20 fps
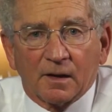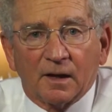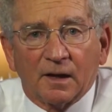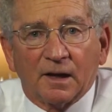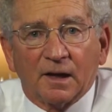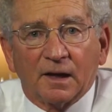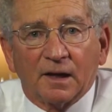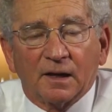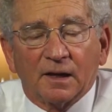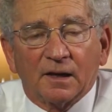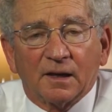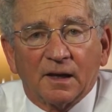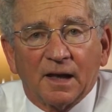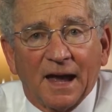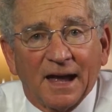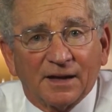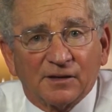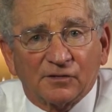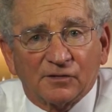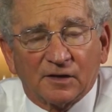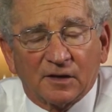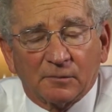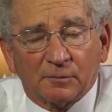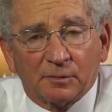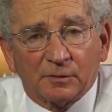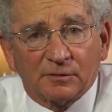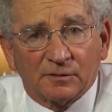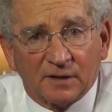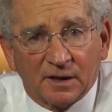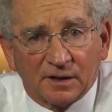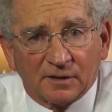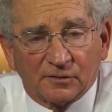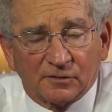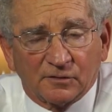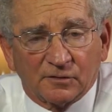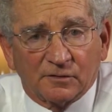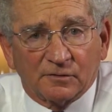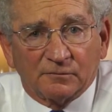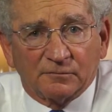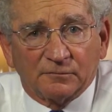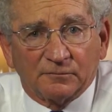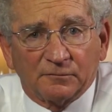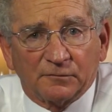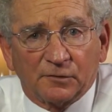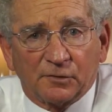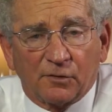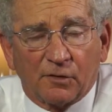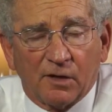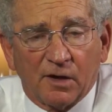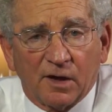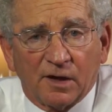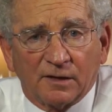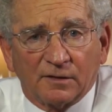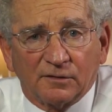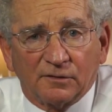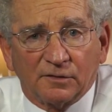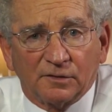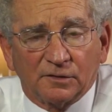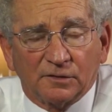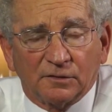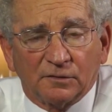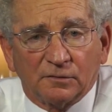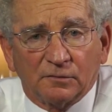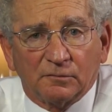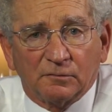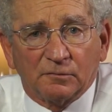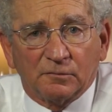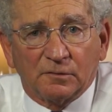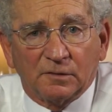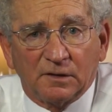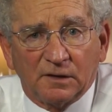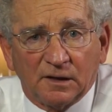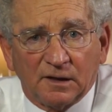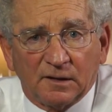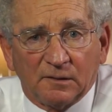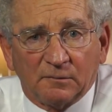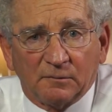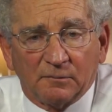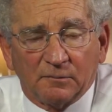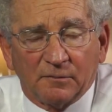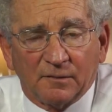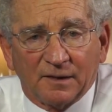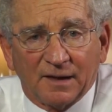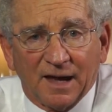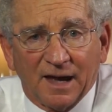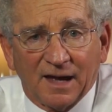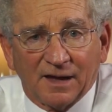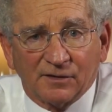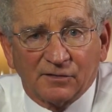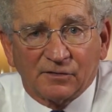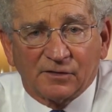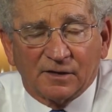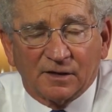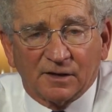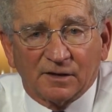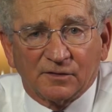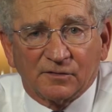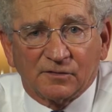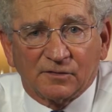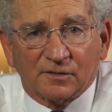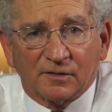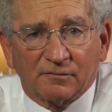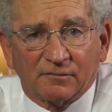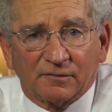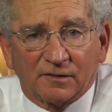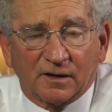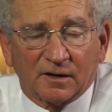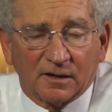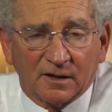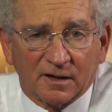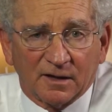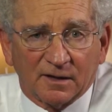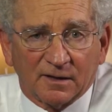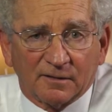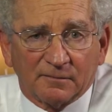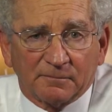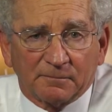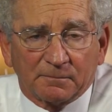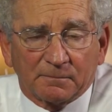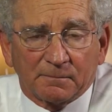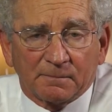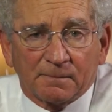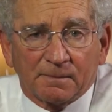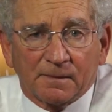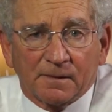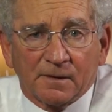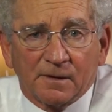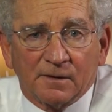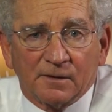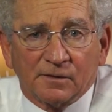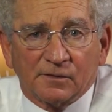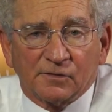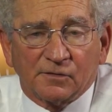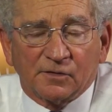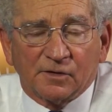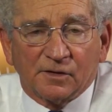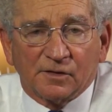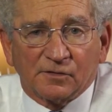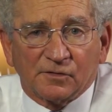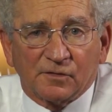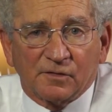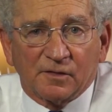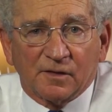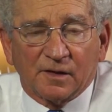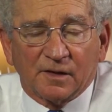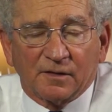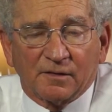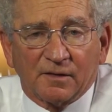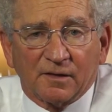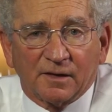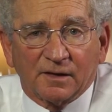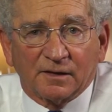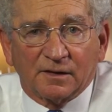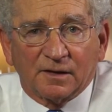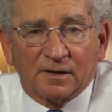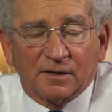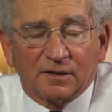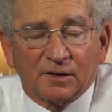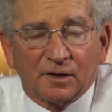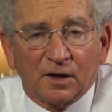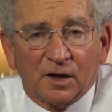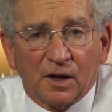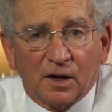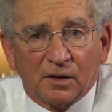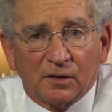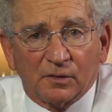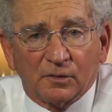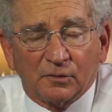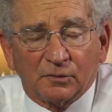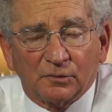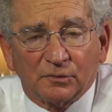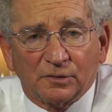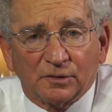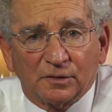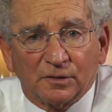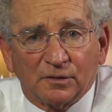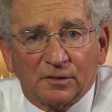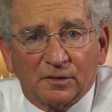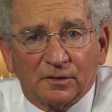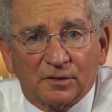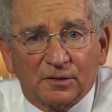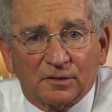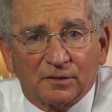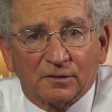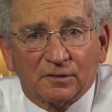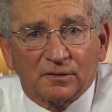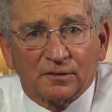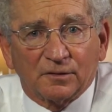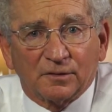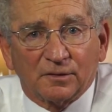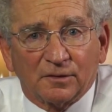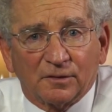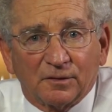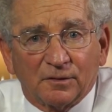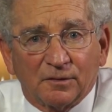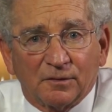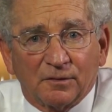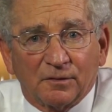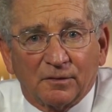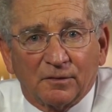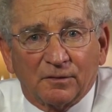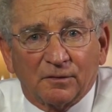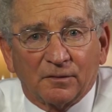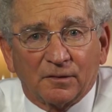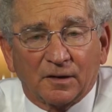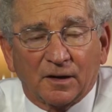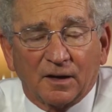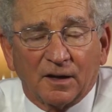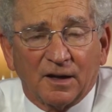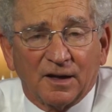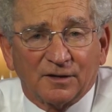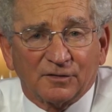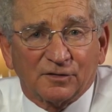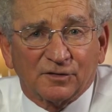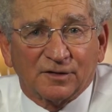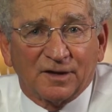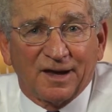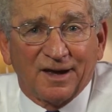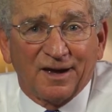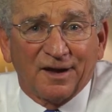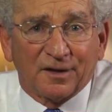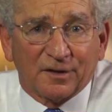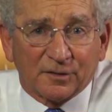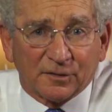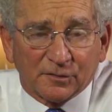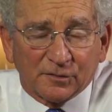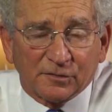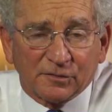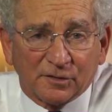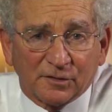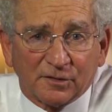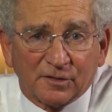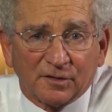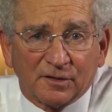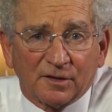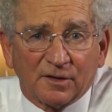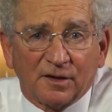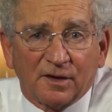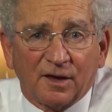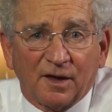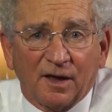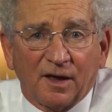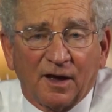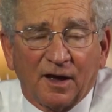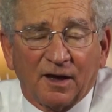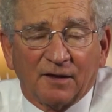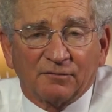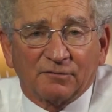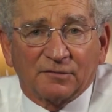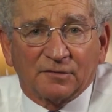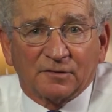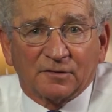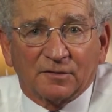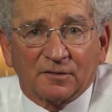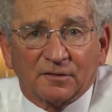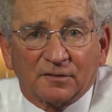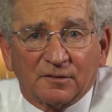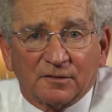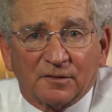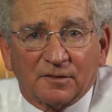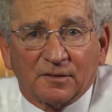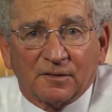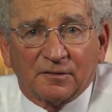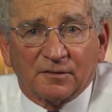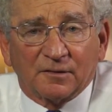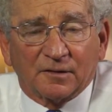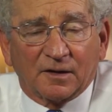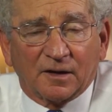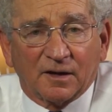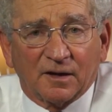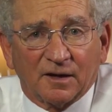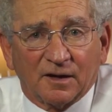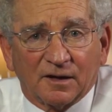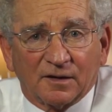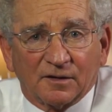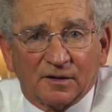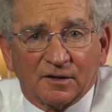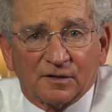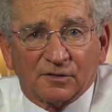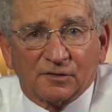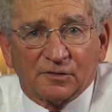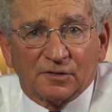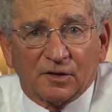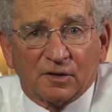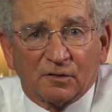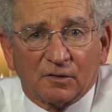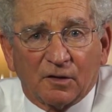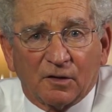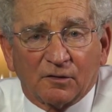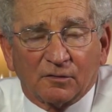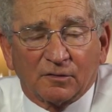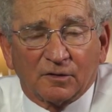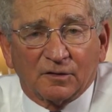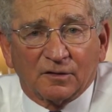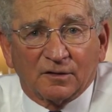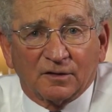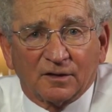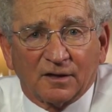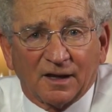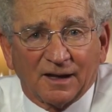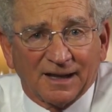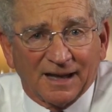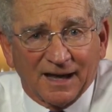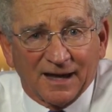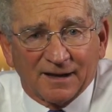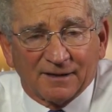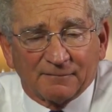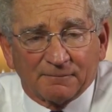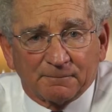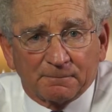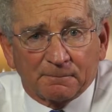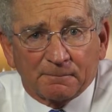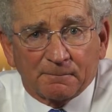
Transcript: and asset protection, trying to keep the assets of the client such that they can go to the client's heirs after the client is no longer alive.